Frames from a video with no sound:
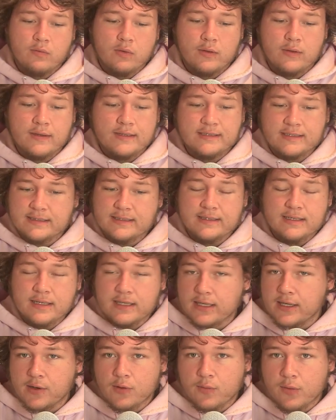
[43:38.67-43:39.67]
this isn't a
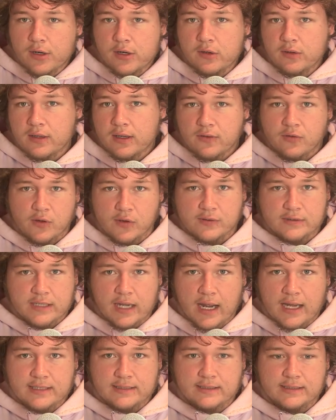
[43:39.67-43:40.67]
year where you can get those
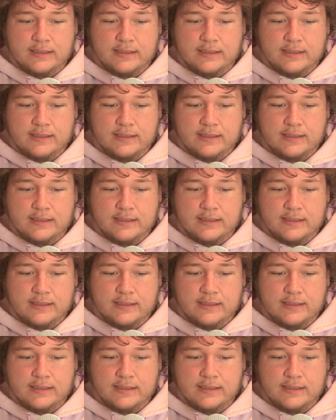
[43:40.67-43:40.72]
guys.